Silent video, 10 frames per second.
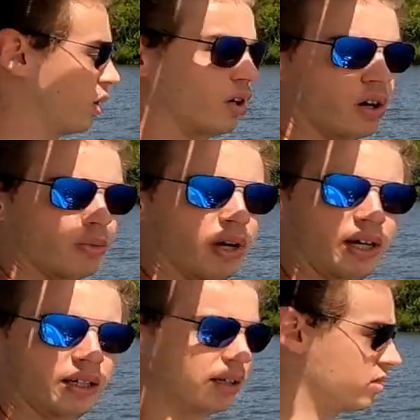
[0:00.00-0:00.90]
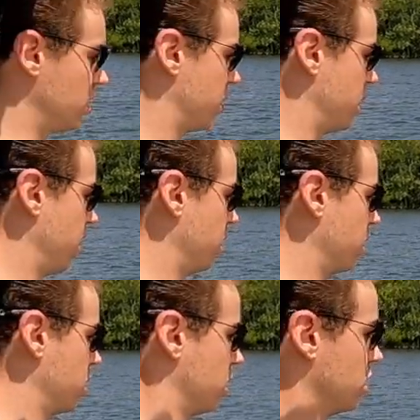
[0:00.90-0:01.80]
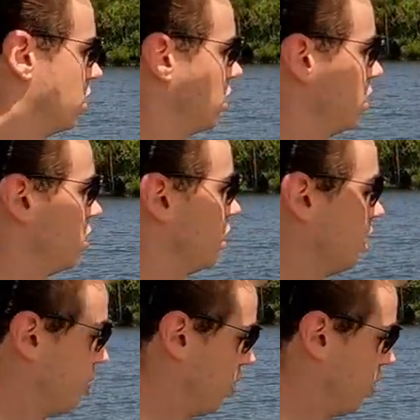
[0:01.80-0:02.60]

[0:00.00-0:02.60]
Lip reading: a real hard bite and there's nothing there. Oh, there